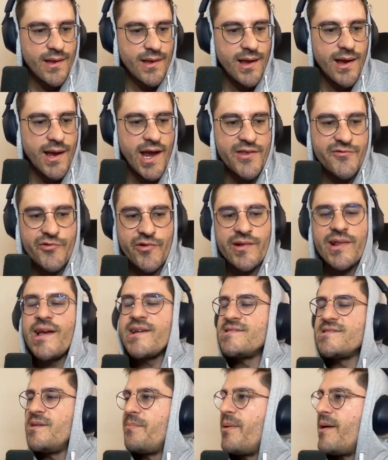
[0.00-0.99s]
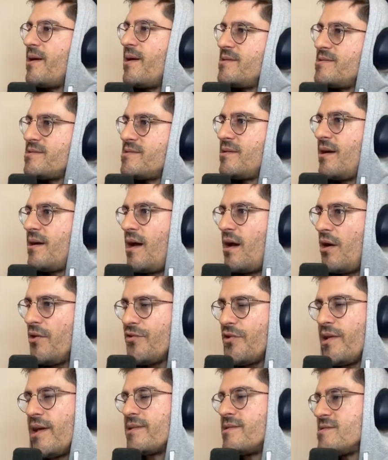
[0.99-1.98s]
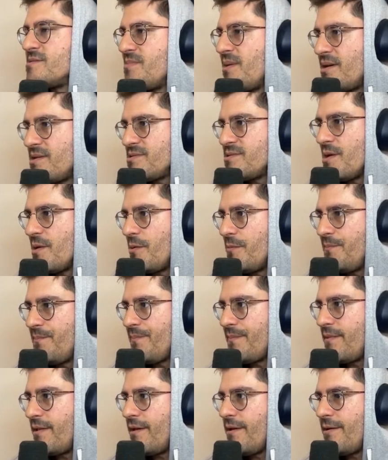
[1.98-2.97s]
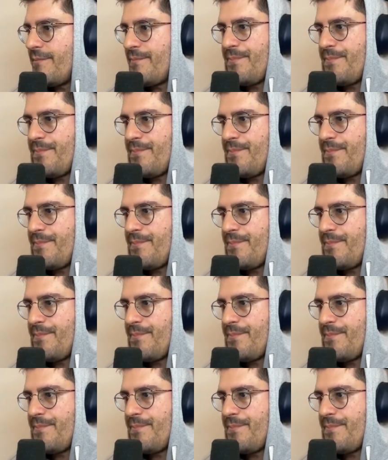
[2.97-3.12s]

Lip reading: Adrian likes the pace. I also like this pace, though. Yeah.